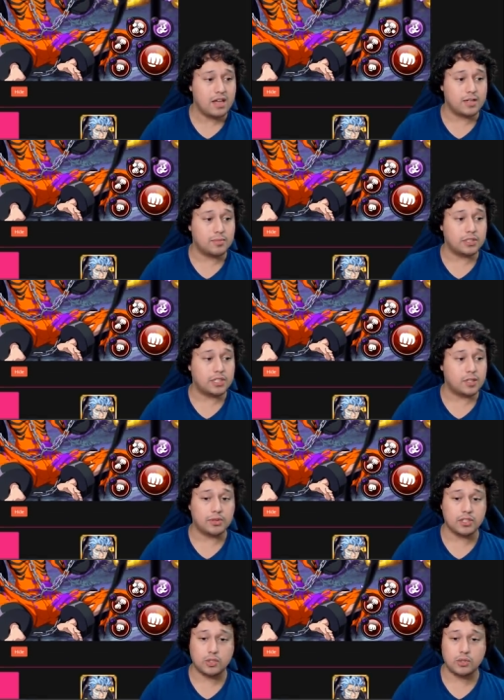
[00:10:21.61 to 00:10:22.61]
Debilitator
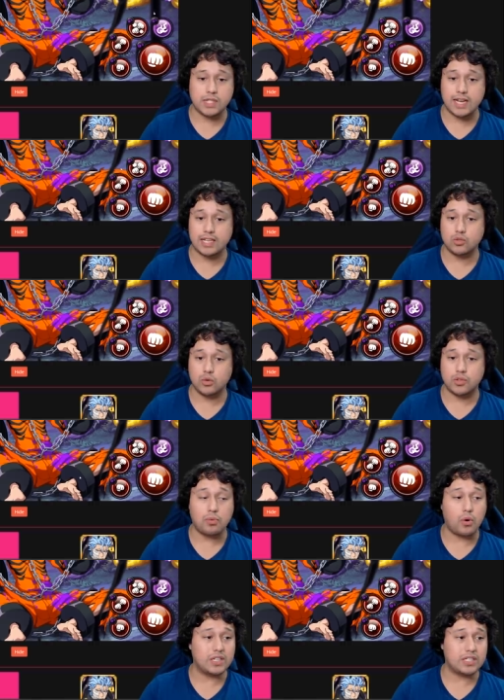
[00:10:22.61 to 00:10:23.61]
plus 2 seconds with
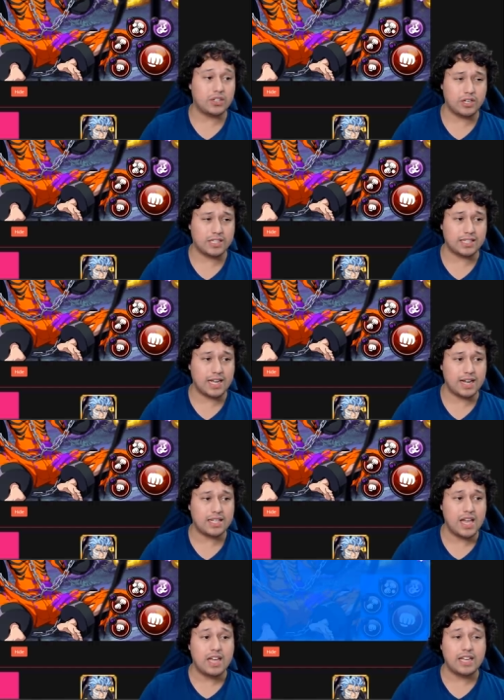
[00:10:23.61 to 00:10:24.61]
poison on his attacks.